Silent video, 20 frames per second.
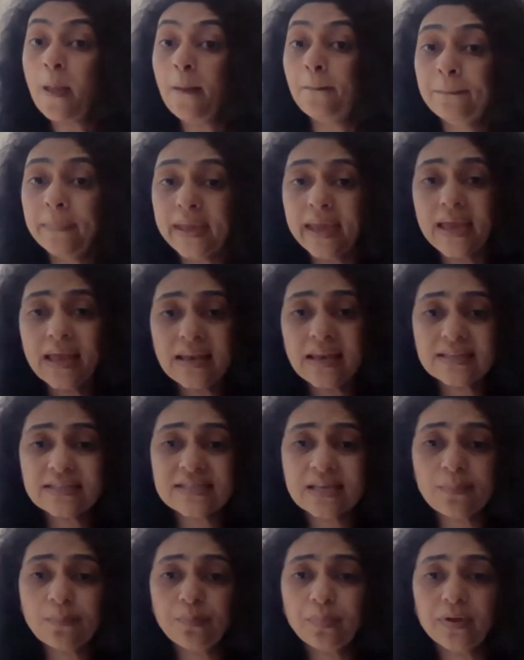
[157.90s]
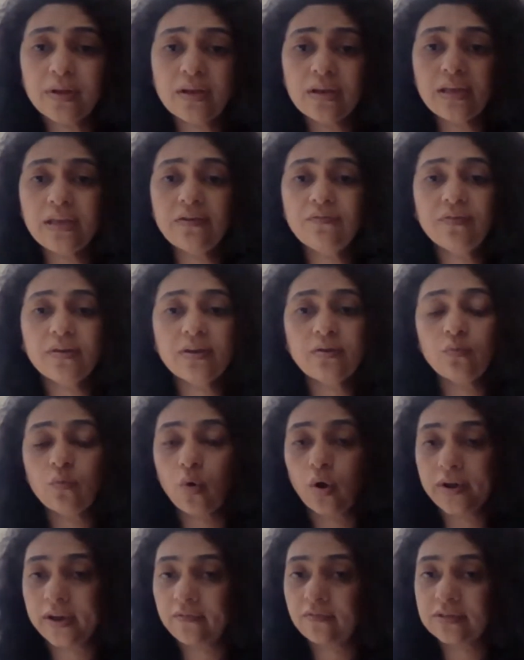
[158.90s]
Male is simple. Even
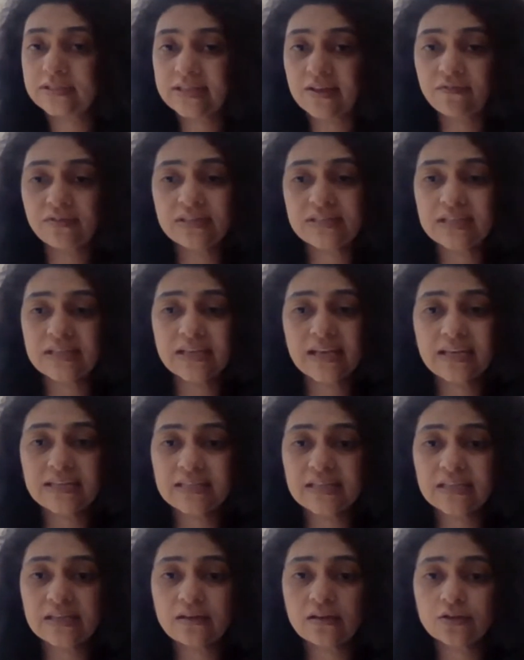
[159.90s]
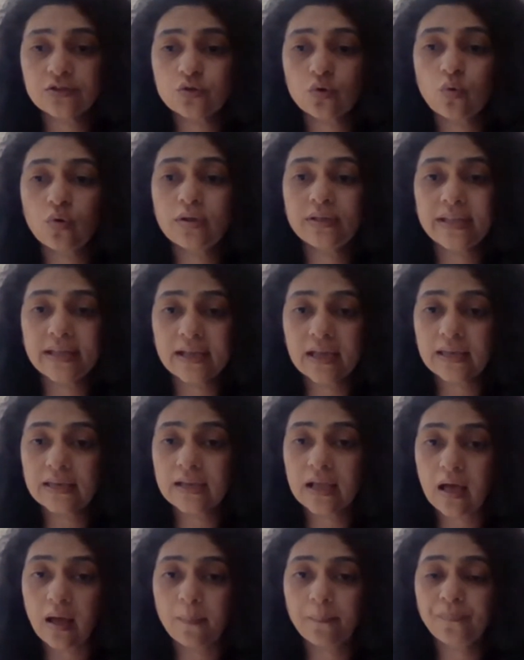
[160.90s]
whatever 17, 18 years old, they
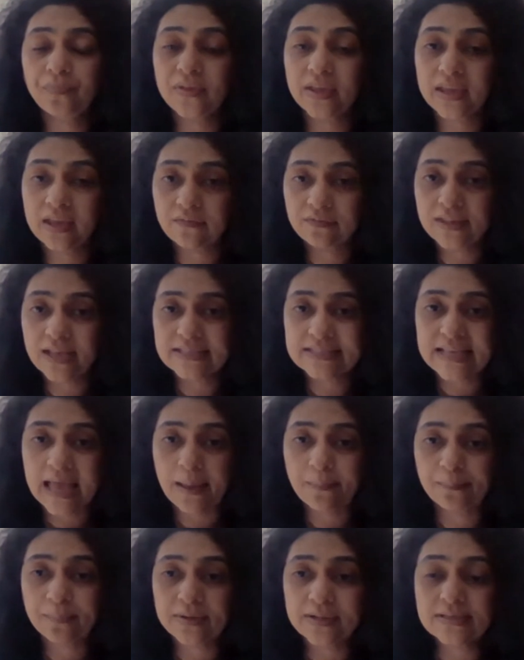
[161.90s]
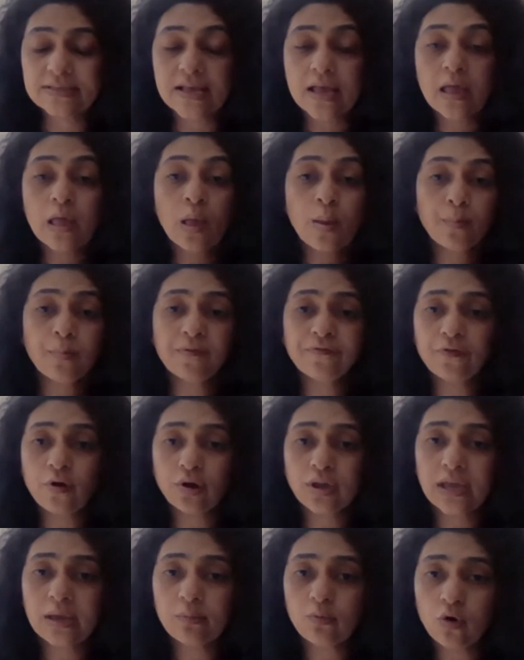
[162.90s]
can come, they give their samples
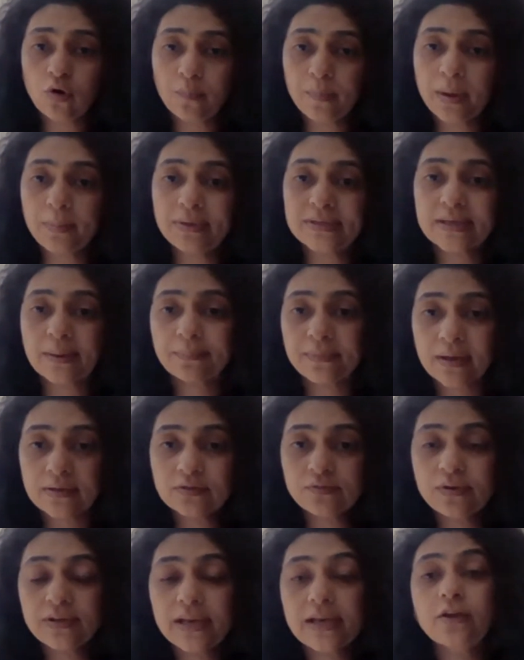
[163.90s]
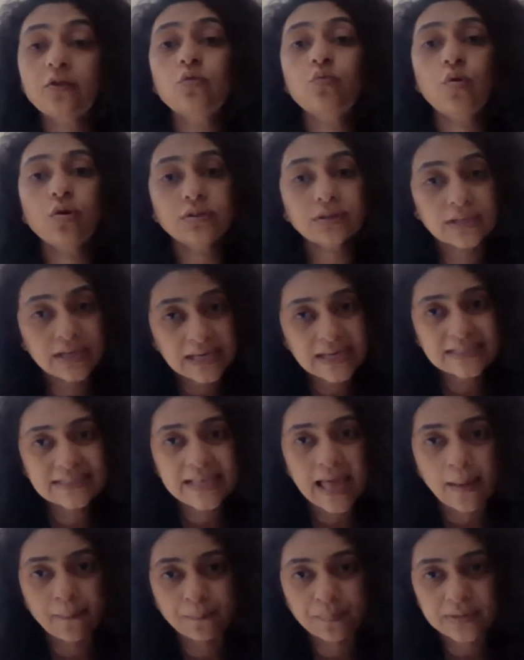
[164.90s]
before chemo. Maybe sometimes we take 2 or 3
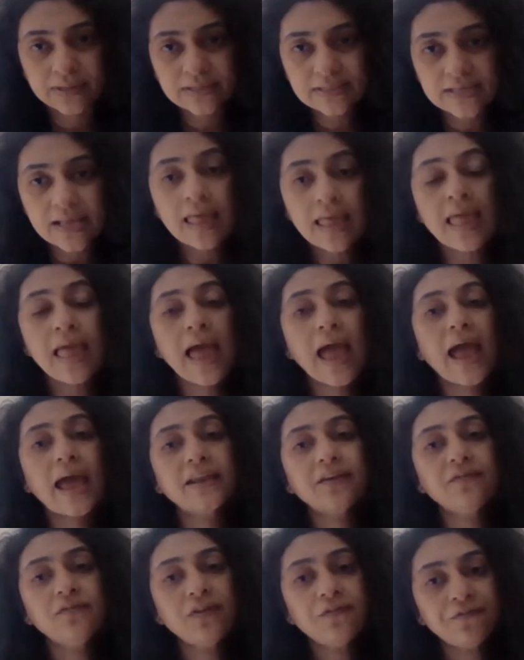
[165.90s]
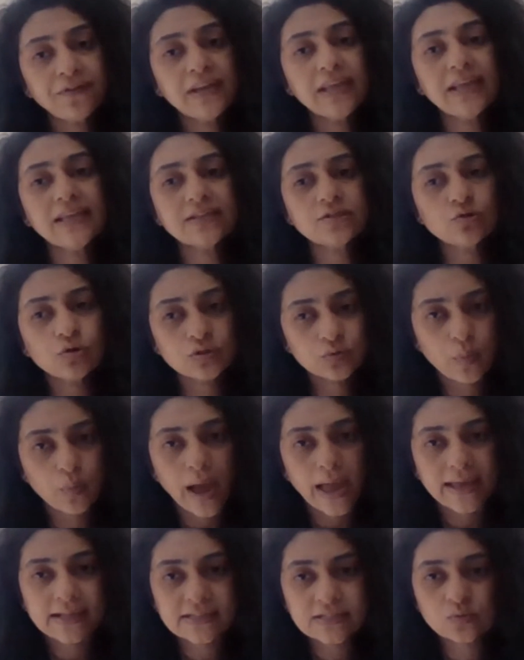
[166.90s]
samples, and we freeze those
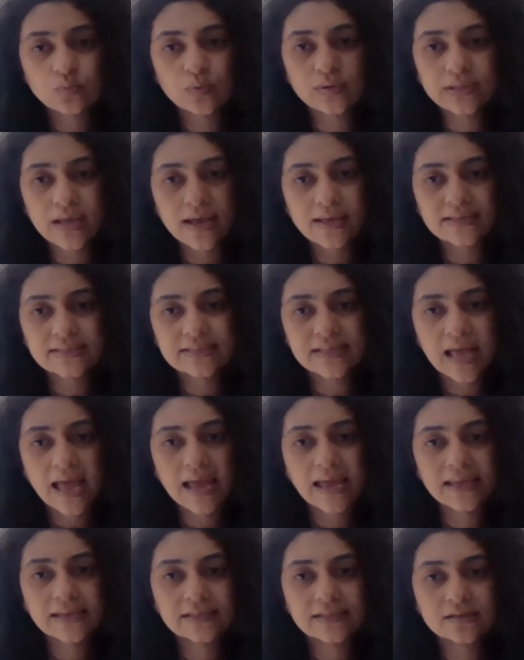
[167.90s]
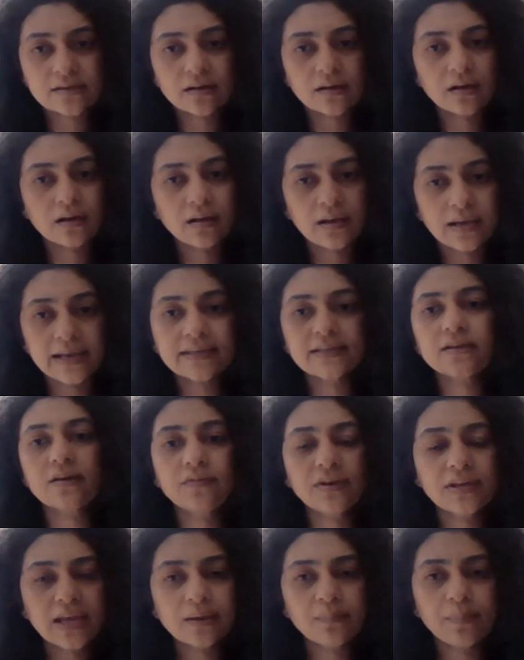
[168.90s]
vials with us, and later
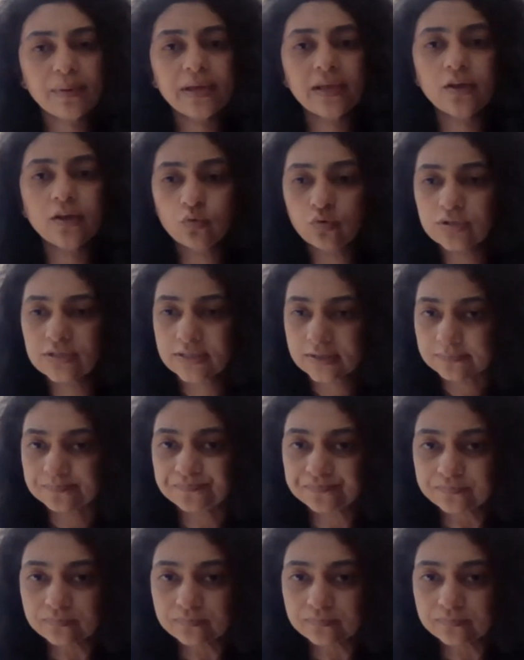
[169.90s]
we can be used